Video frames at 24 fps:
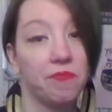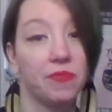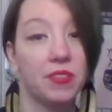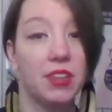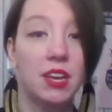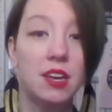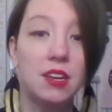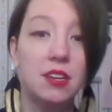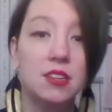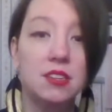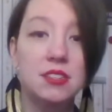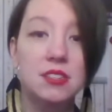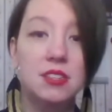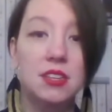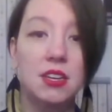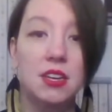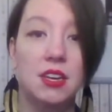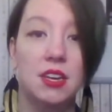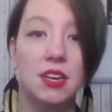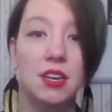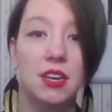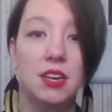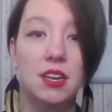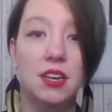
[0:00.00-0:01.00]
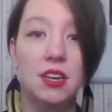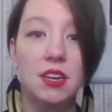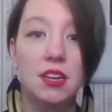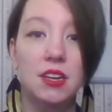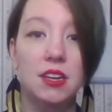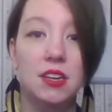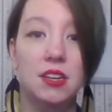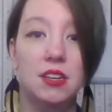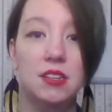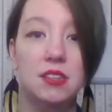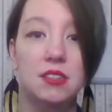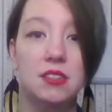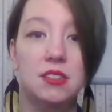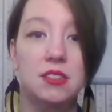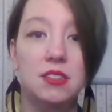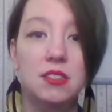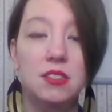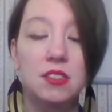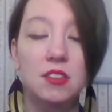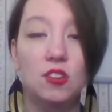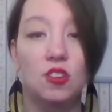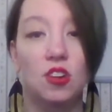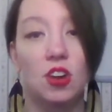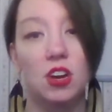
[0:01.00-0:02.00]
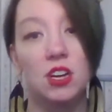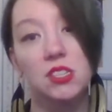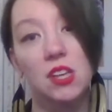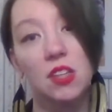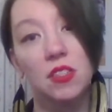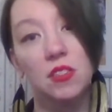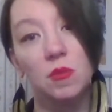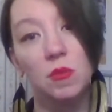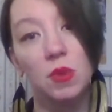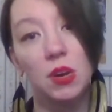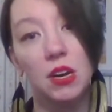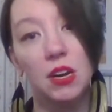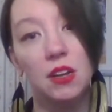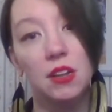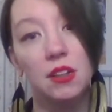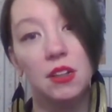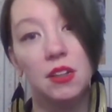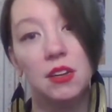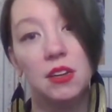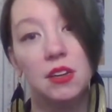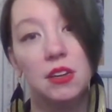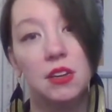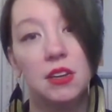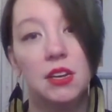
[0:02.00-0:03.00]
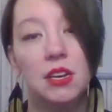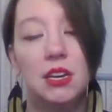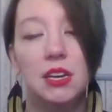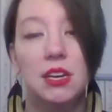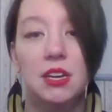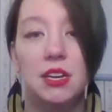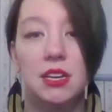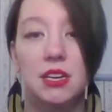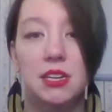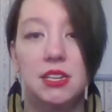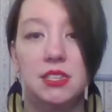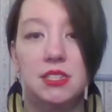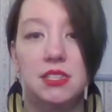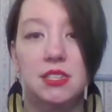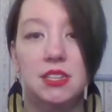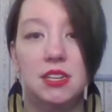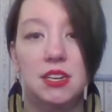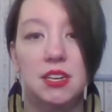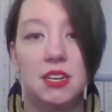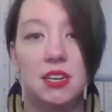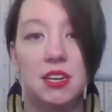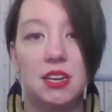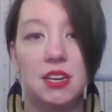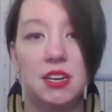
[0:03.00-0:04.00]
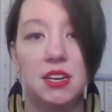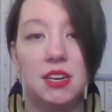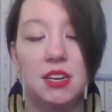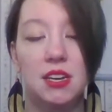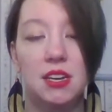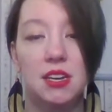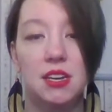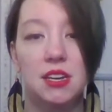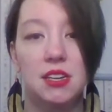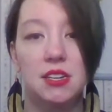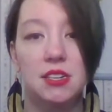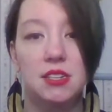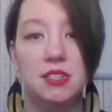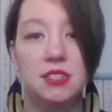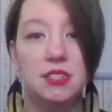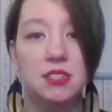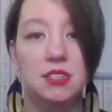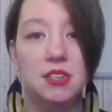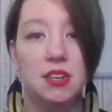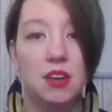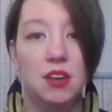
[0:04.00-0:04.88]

is it the cross on the wall is it